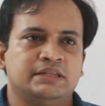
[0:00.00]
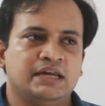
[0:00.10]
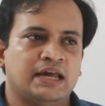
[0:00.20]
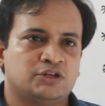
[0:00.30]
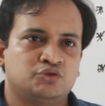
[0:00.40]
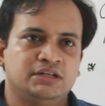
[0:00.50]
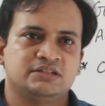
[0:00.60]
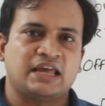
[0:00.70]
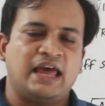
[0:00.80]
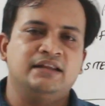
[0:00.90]
They actually
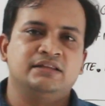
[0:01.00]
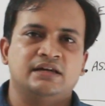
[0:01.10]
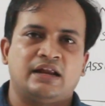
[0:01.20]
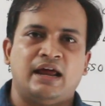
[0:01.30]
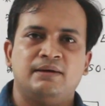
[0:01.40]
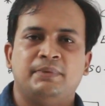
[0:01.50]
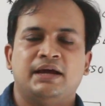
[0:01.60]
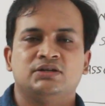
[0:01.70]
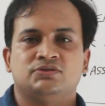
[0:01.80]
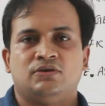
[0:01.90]
scan their hand
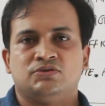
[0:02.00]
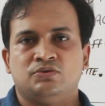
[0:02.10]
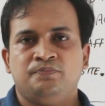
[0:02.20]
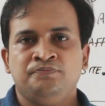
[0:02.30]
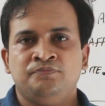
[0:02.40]
baggages also.